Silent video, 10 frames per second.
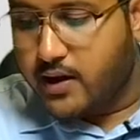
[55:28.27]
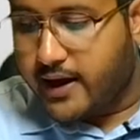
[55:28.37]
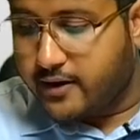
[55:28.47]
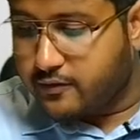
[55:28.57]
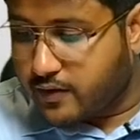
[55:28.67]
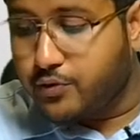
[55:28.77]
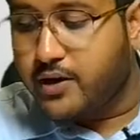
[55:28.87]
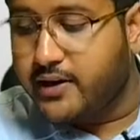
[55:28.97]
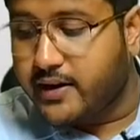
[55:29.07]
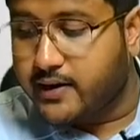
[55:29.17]
and
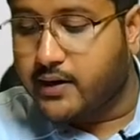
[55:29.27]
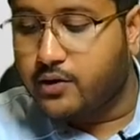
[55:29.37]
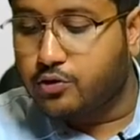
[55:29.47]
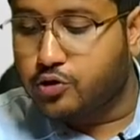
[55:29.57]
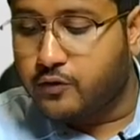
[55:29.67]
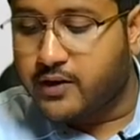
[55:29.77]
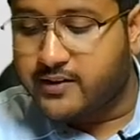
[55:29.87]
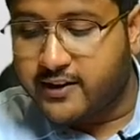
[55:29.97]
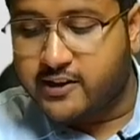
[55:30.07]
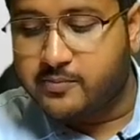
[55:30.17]
found that direct controls over
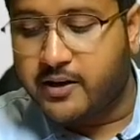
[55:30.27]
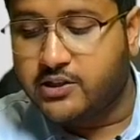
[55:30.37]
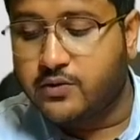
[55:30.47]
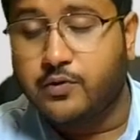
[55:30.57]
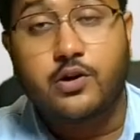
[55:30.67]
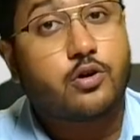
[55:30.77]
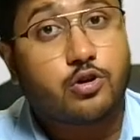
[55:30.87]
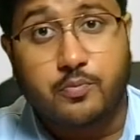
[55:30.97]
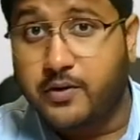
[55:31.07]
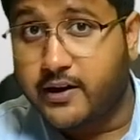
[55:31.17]
asset expenditure were
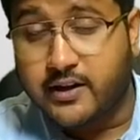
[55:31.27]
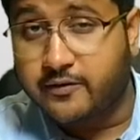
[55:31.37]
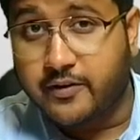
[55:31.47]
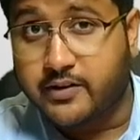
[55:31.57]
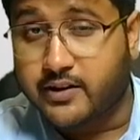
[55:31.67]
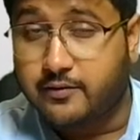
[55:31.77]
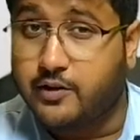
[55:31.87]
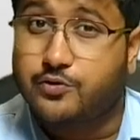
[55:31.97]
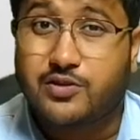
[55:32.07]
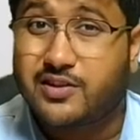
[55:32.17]
not operating
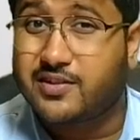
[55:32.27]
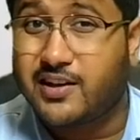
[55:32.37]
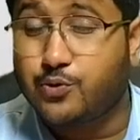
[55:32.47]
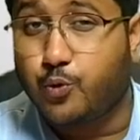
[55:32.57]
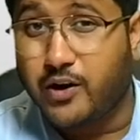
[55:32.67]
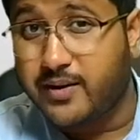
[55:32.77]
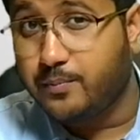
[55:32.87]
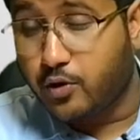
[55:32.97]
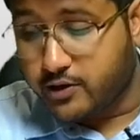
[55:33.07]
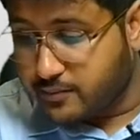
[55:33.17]
effectively. So this is one
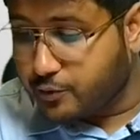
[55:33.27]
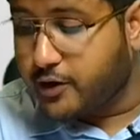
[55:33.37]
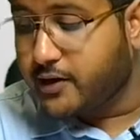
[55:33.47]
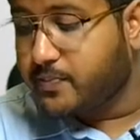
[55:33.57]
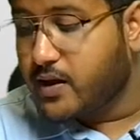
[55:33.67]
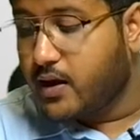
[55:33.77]
important point.